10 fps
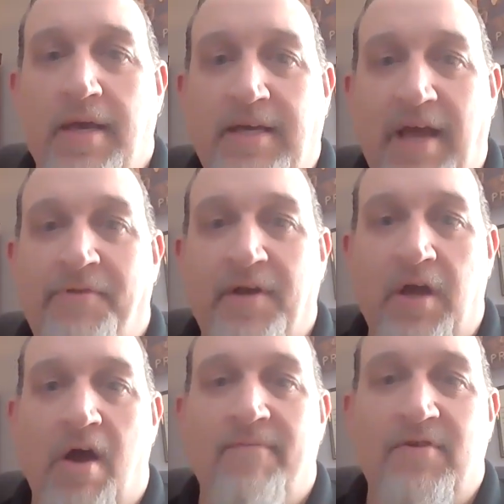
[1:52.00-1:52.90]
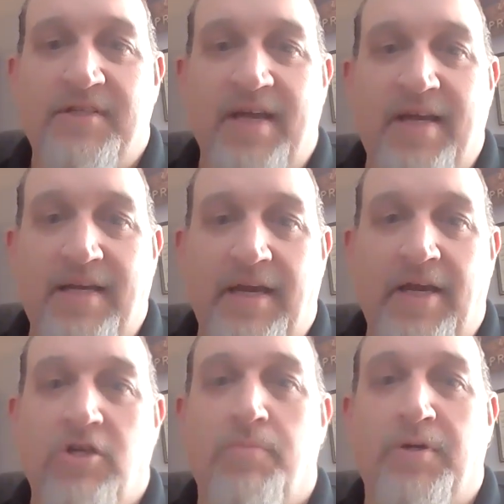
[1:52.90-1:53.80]
get the coverage they
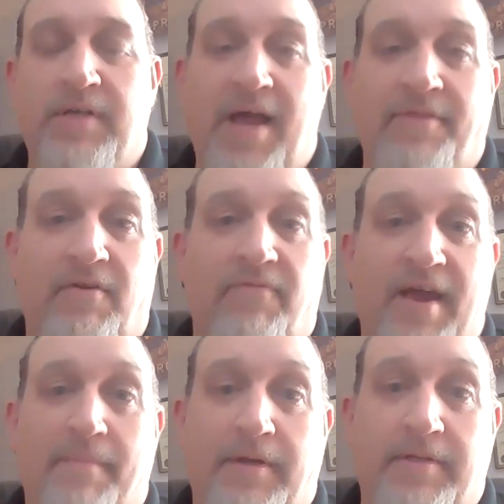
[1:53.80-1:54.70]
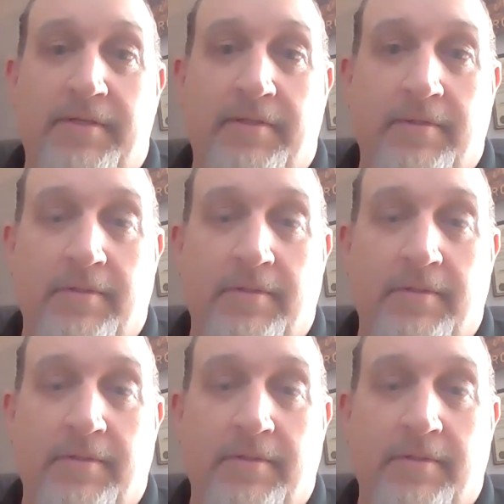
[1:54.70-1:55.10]
need to protect their families.